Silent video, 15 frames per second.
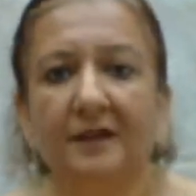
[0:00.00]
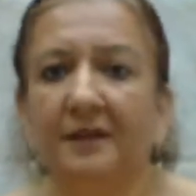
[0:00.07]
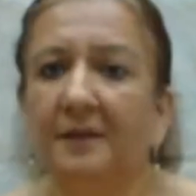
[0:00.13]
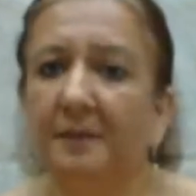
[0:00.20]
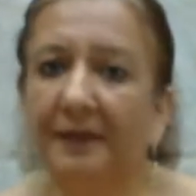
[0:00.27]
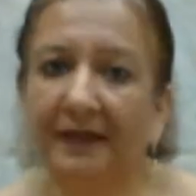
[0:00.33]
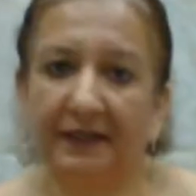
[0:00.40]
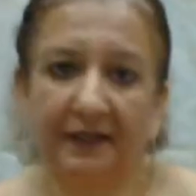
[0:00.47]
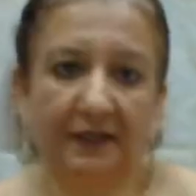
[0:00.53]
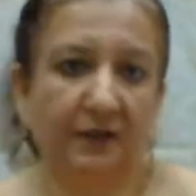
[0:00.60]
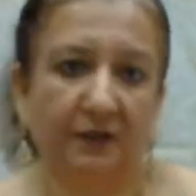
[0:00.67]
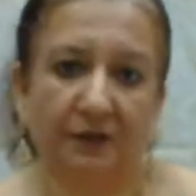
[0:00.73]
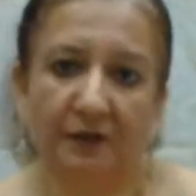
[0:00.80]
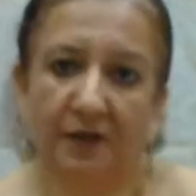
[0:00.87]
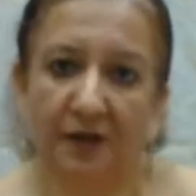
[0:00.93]

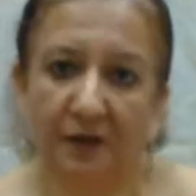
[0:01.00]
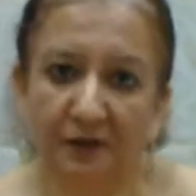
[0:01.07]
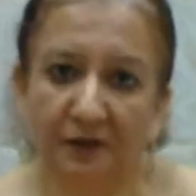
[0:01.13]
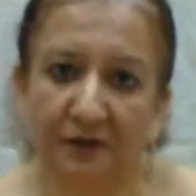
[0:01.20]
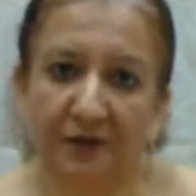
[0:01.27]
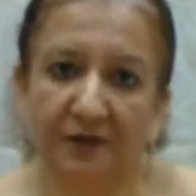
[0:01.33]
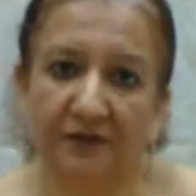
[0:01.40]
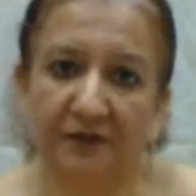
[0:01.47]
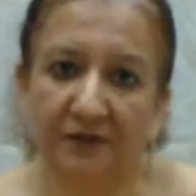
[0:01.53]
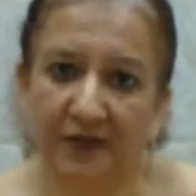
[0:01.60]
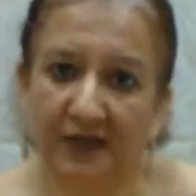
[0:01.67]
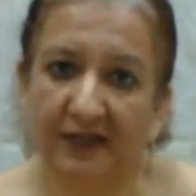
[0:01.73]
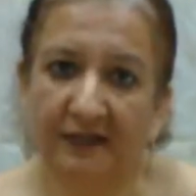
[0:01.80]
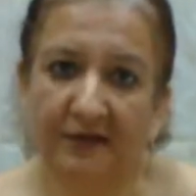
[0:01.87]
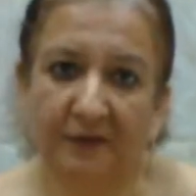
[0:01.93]
depending on how you are
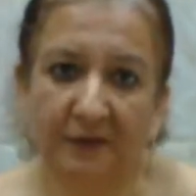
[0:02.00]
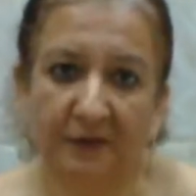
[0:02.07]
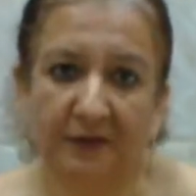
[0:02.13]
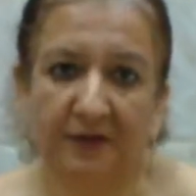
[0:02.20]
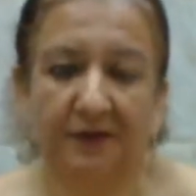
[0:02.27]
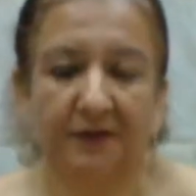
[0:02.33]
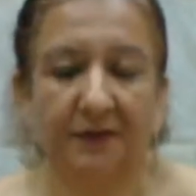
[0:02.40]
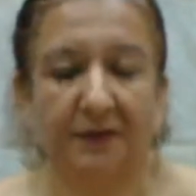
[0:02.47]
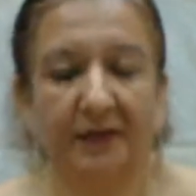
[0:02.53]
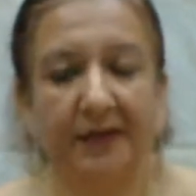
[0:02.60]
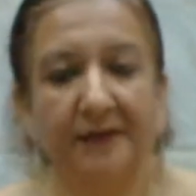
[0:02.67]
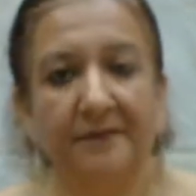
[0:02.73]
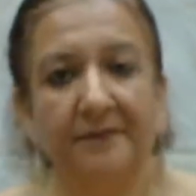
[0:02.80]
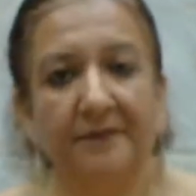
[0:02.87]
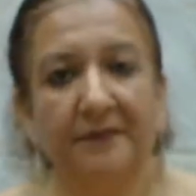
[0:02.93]
feeling with it.
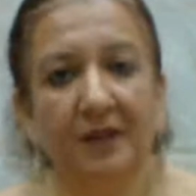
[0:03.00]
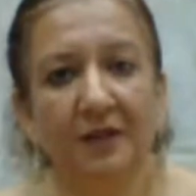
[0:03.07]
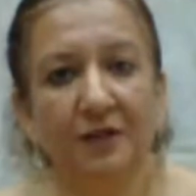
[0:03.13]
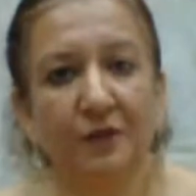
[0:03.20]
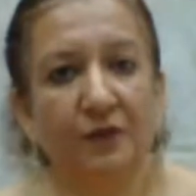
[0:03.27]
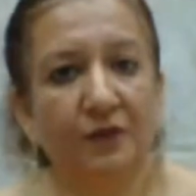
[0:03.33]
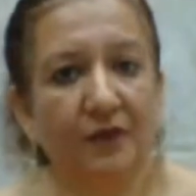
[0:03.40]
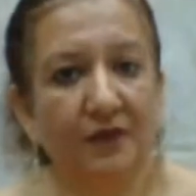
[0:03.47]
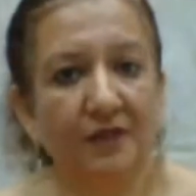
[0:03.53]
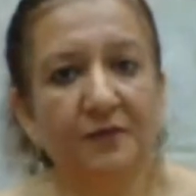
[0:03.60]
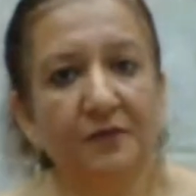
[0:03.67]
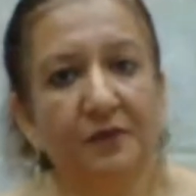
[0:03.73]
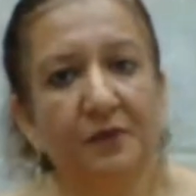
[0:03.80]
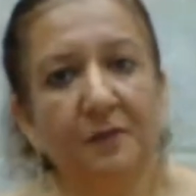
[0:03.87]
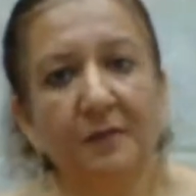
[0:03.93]
Okay. So
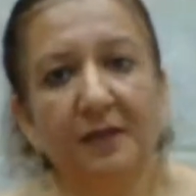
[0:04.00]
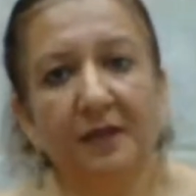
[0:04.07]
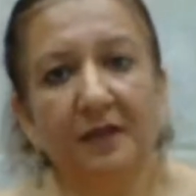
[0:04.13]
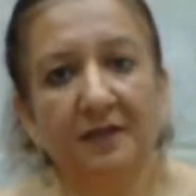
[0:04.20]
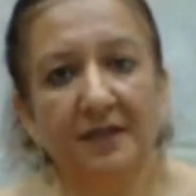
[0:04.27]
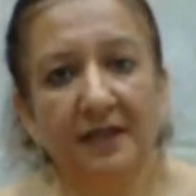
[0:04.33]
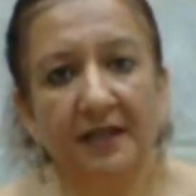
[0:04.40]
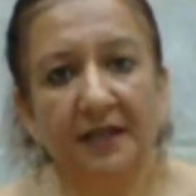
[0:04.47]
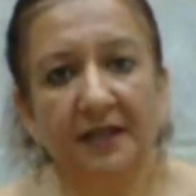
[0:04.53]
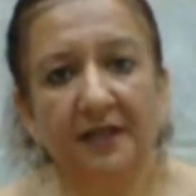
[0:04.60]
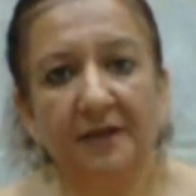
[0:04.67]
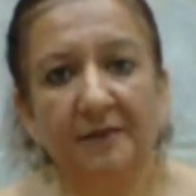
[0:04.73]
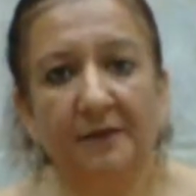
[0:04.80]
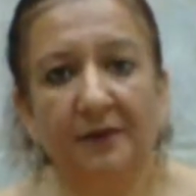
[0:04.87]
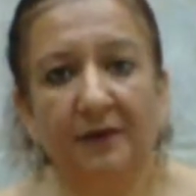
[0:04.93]
first would be
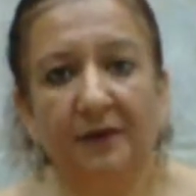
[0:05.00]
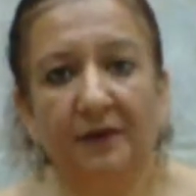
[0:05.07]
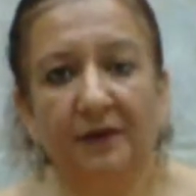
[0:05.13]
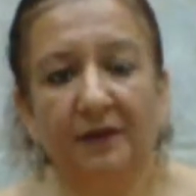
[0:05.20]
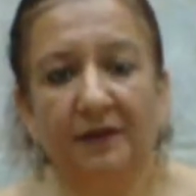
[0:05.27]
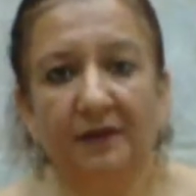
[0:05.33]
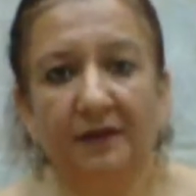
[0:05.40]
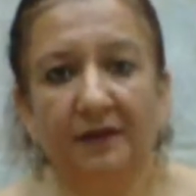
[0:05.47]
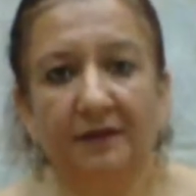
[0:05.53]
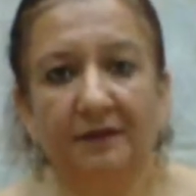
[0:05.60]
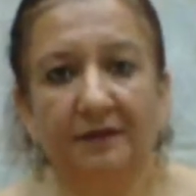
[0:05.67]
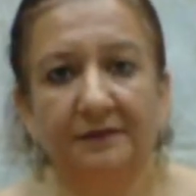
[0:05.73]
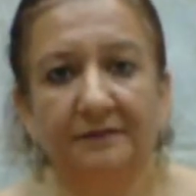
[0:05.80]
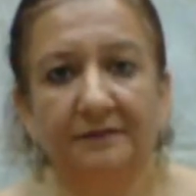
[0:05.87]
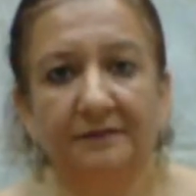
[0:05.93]
setting up
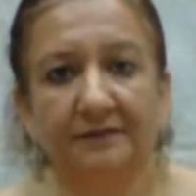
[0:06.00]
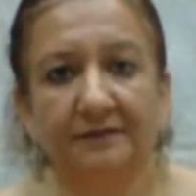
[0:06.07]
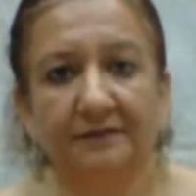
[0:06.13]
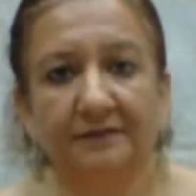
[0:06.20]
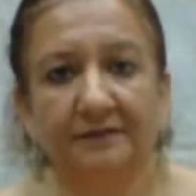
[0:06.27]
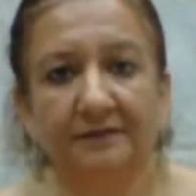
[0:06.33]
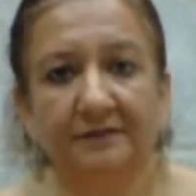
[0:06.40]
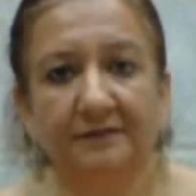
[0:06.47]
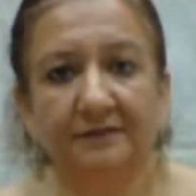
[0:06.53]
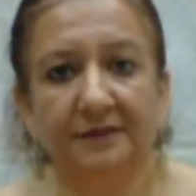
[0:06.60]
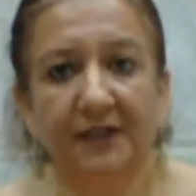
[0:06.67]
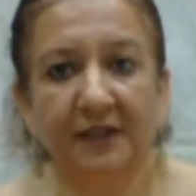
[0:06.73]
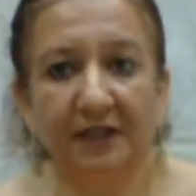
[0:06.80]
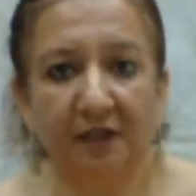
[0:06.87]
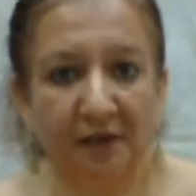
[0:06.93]
your
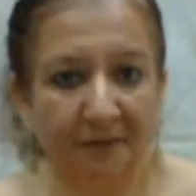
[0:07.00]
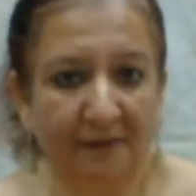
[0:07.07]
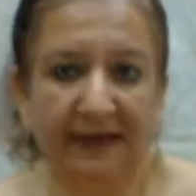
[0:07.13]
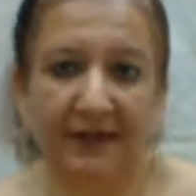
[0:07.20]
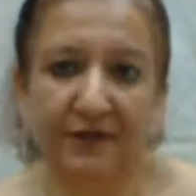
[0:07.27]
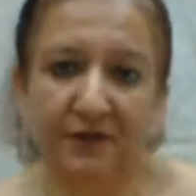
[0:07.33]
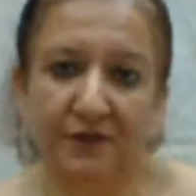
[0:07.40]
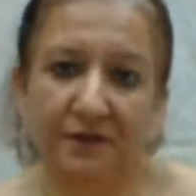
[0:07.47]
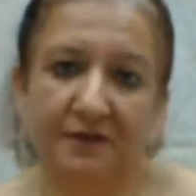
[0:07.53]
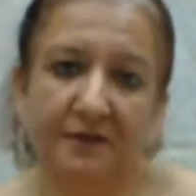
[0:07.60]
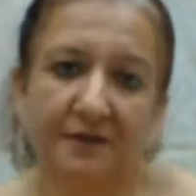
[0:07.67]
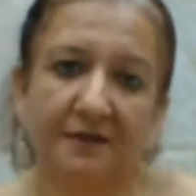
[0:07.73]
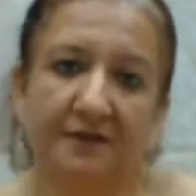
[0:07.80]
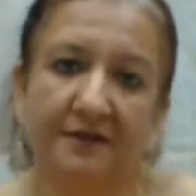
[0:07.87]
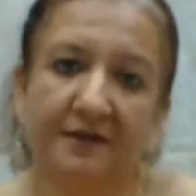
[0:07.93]
in your mind,
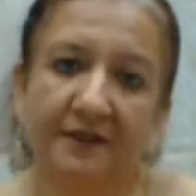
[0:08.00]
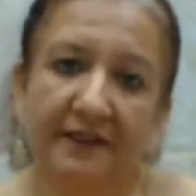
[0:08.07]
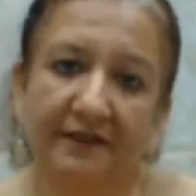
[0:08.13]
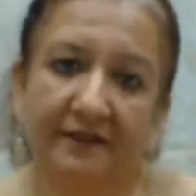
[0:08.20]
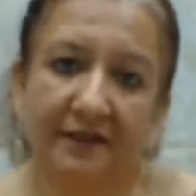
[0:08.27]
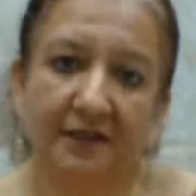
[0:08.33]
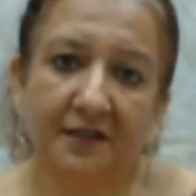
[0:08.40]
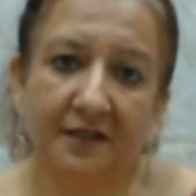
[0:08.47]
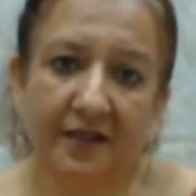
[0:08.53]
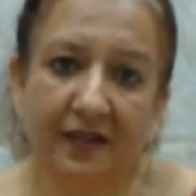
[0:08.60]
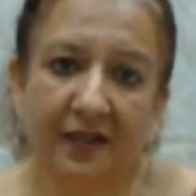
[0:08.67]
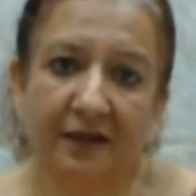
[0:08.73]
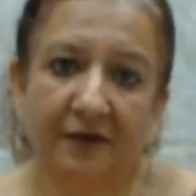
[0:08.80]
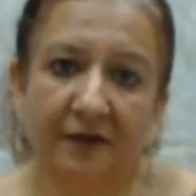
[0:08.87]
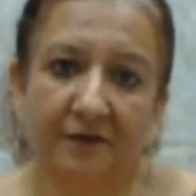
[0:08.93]
just giving a
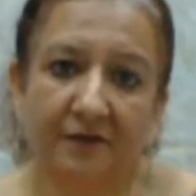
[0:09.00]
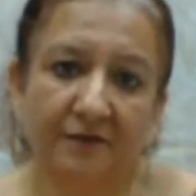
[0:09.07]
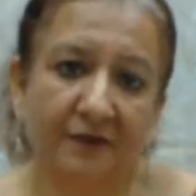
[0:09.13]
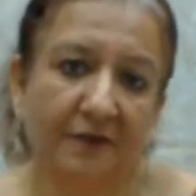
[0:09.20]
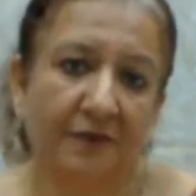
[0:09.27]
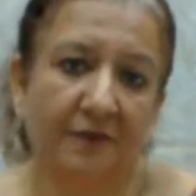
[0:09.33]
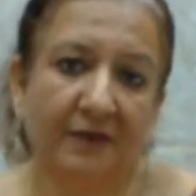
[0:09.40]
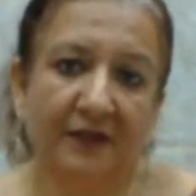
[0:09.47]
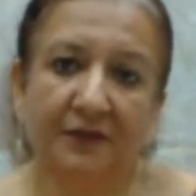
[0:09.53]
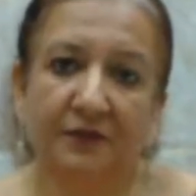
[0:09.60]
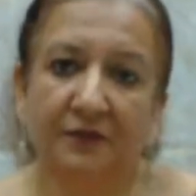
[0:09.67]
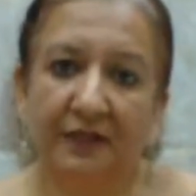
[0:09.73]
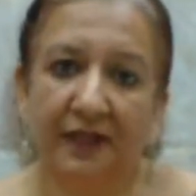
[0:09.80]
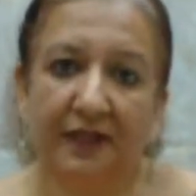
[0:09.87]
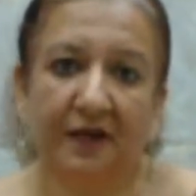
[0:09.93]
scale of from 1
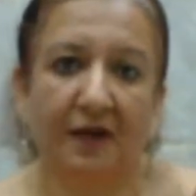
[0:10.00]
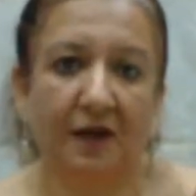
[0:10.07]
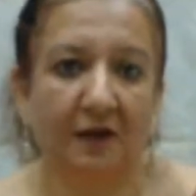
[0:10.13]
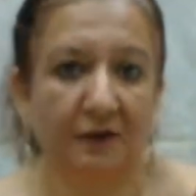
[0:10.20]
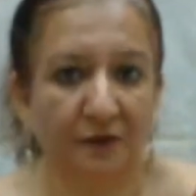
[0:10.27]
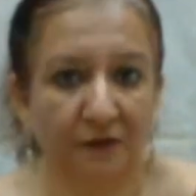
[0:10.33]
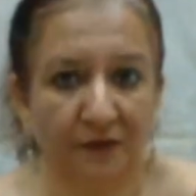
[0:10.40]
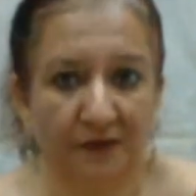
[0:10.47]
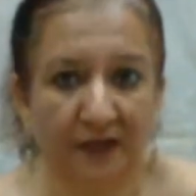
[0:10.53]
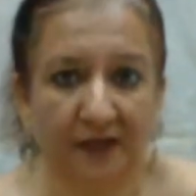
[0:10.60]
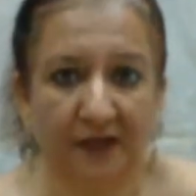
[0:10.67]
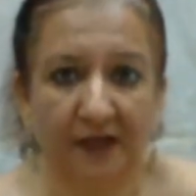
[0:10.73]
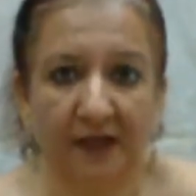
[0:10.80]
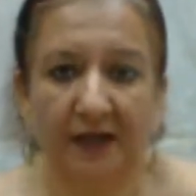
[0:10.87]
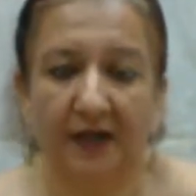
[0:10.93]
to 10 how you
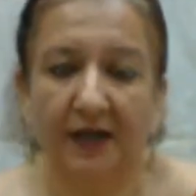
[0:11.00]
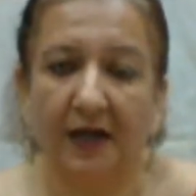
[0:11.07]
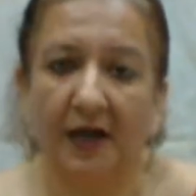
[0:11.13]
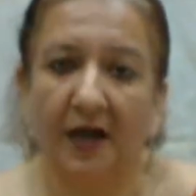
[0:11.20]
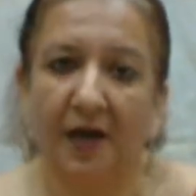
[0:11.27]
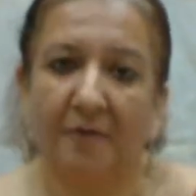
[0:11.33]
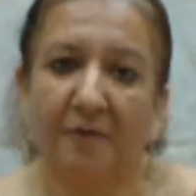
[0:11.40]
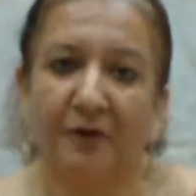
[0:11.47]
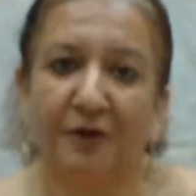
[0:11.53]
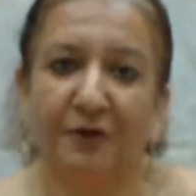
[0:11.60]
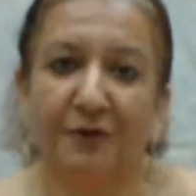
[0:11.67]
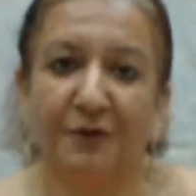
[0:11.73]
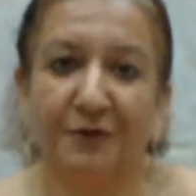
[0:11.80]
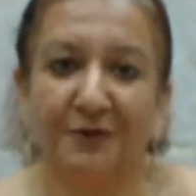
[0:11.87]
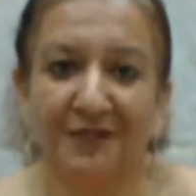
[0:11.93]
feel
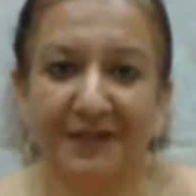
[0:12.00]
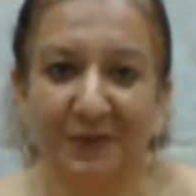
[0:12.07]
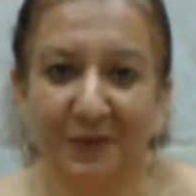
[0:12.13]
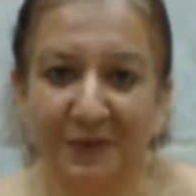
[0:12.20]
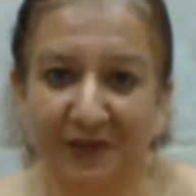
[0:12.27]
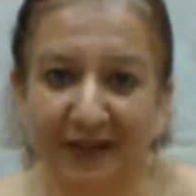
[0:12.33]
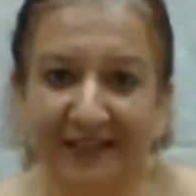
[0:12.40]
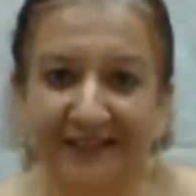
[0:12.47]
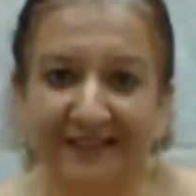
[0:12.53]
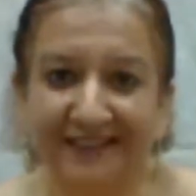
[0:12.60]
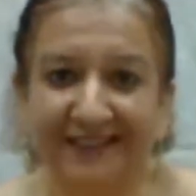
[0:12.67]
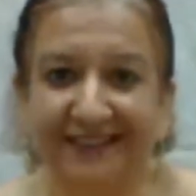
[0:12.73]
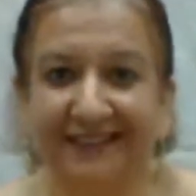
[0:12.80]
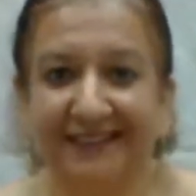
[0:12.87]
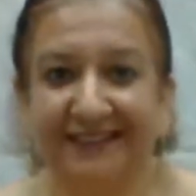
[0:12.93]
about losing
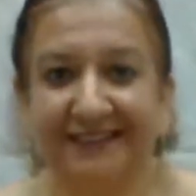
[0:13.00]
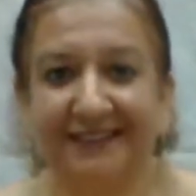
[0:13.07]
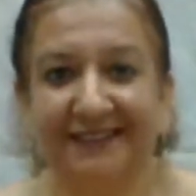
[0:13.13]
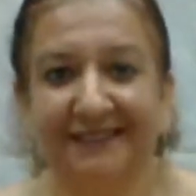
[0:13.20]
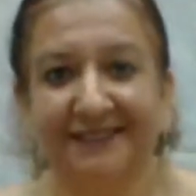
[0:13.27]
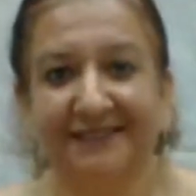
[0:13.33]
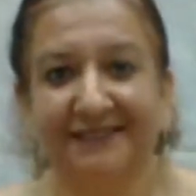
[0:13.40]
weight, and